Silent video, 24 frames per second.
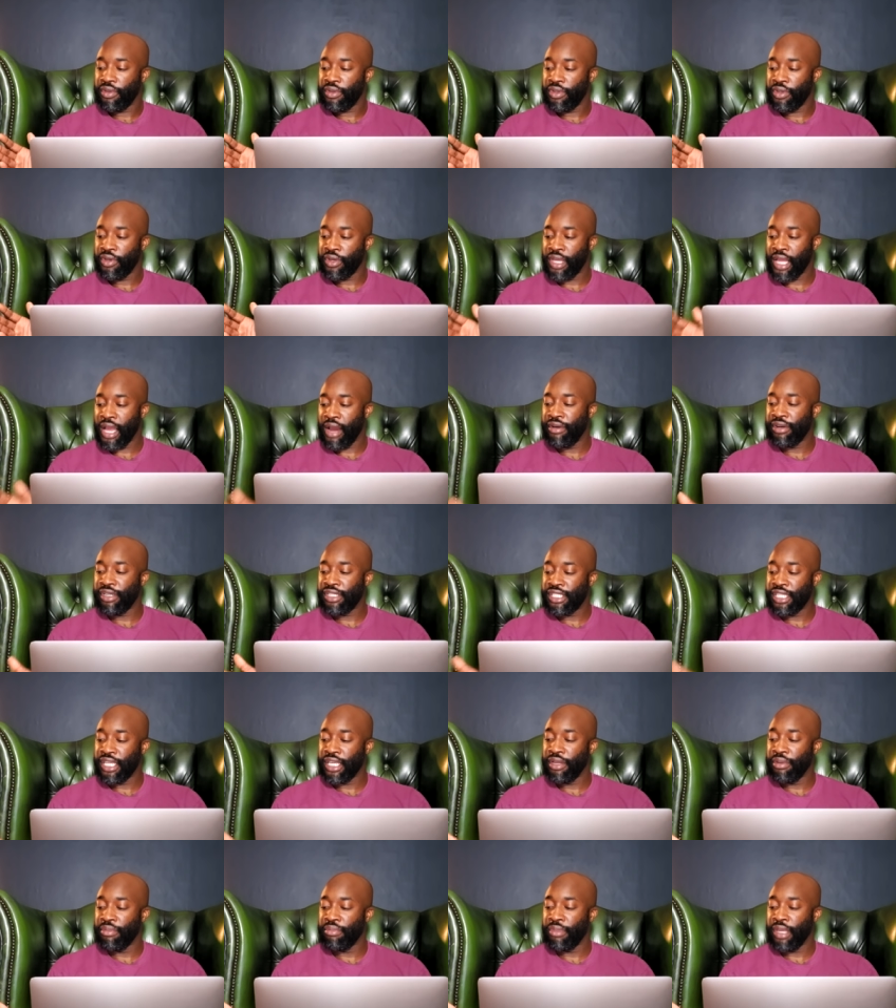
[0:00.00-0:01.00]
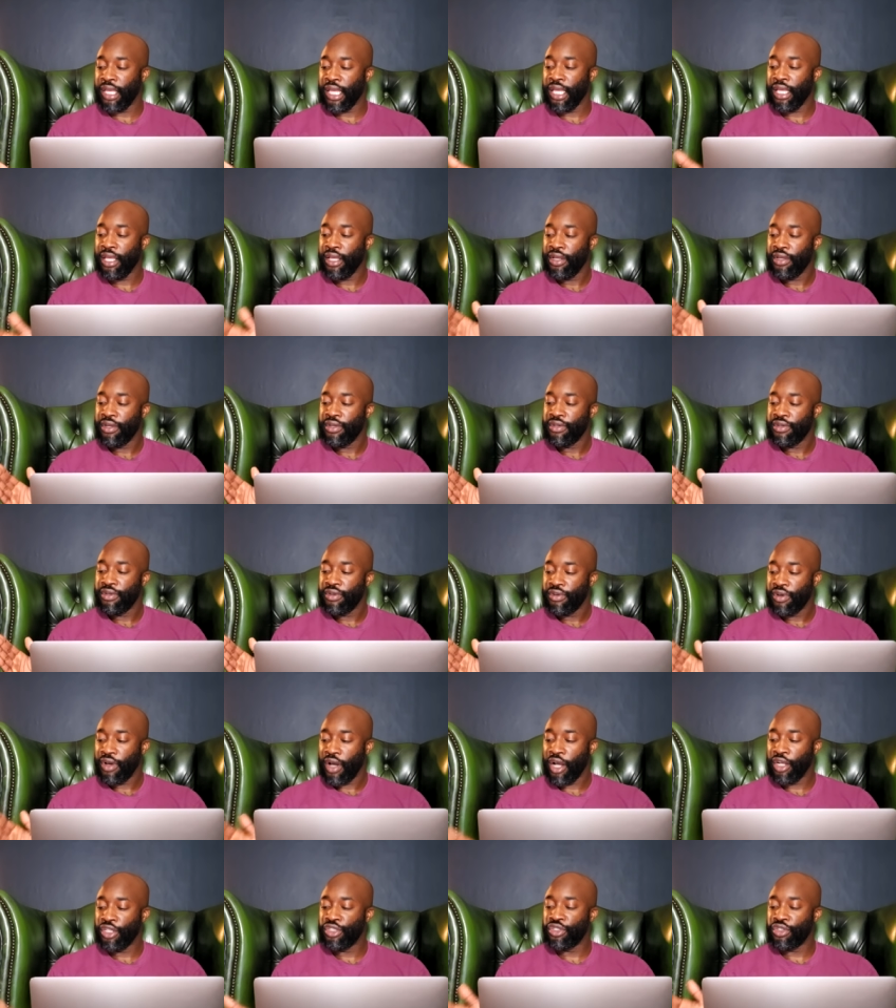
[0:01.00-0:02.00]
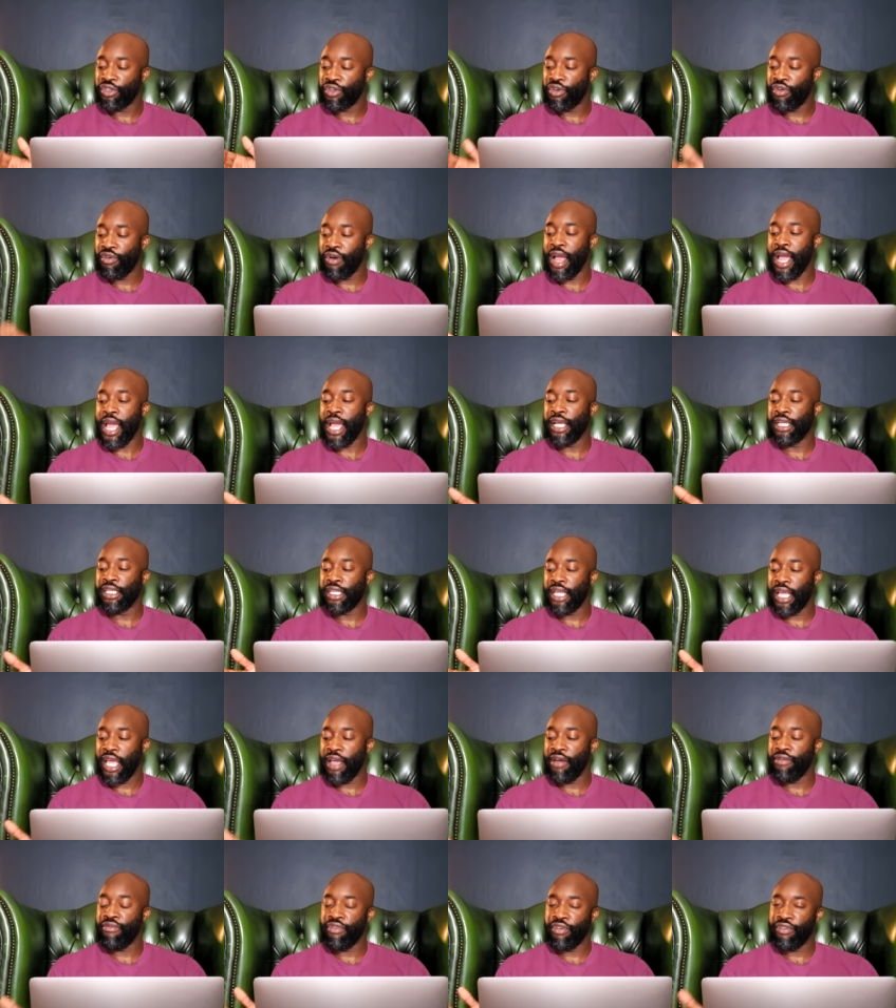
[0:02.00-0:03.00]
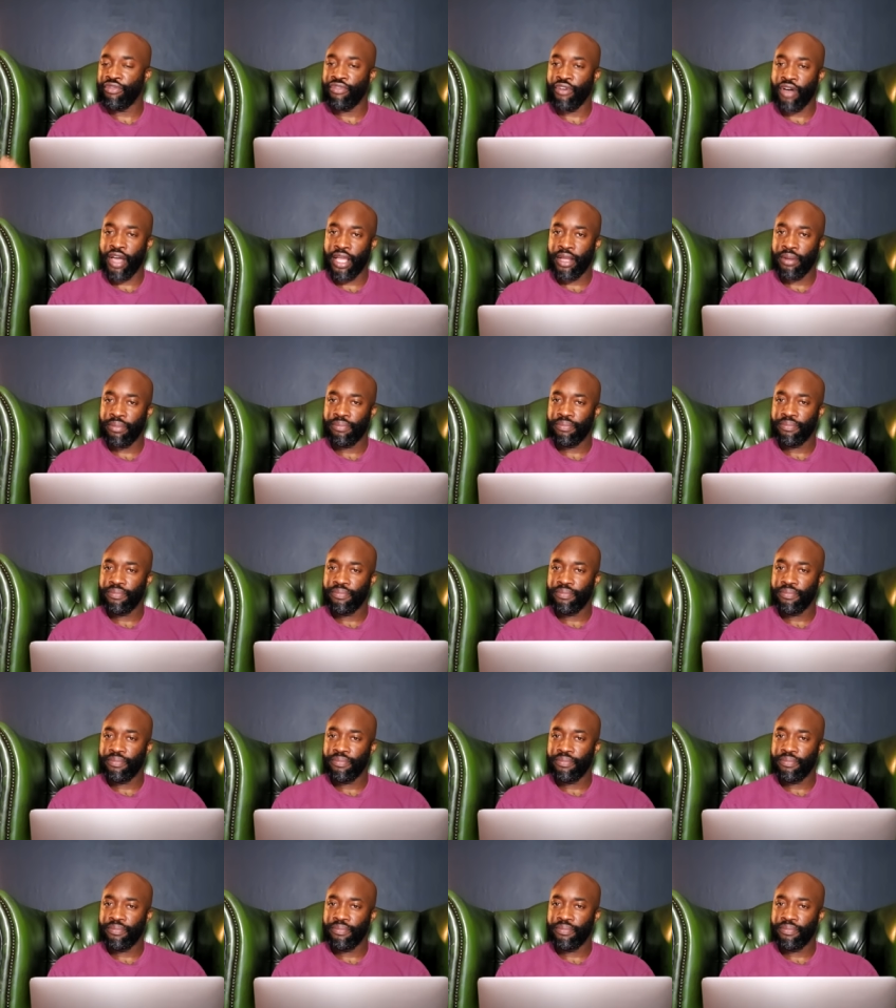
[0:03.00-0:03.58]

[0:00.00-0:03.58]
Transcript: you're guaranteeing me a hundred grand every fight?